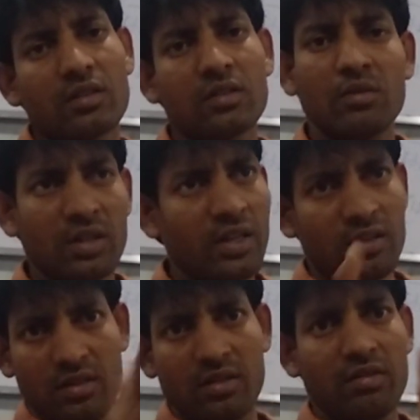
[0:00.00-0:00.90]
So we
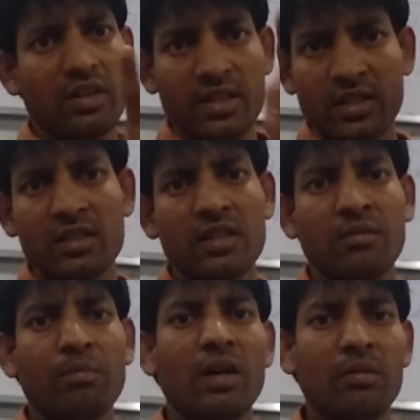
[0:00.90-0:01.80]
will discuss
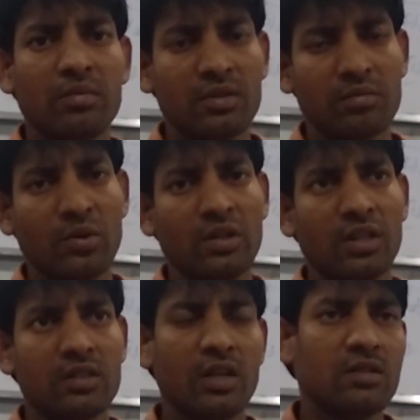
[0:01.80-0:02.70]
that
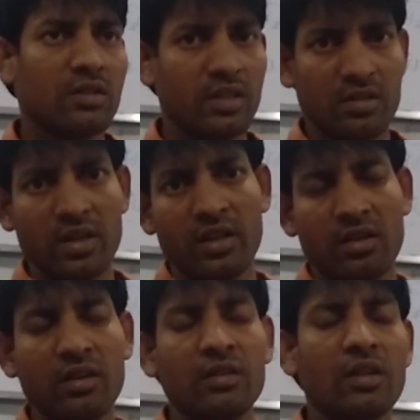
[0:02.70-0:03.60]
political science next
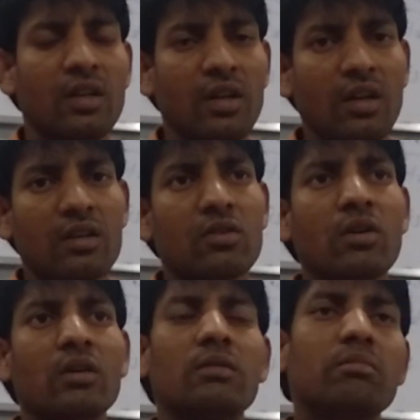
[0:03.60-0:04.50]
later on.
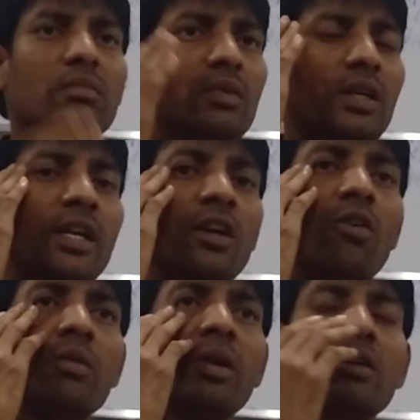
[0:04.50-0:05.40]
So Indian
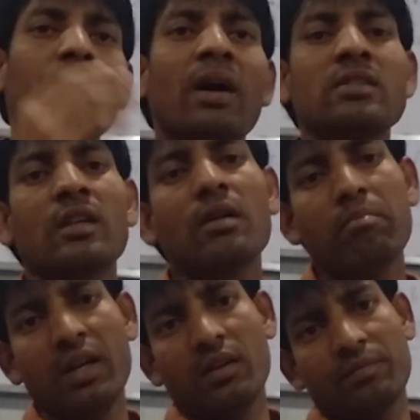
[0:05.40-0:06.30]
government passed the
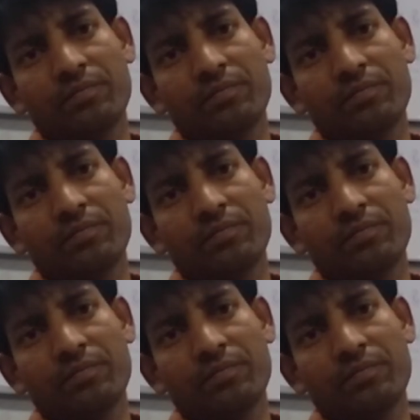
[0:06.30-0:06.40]
bill.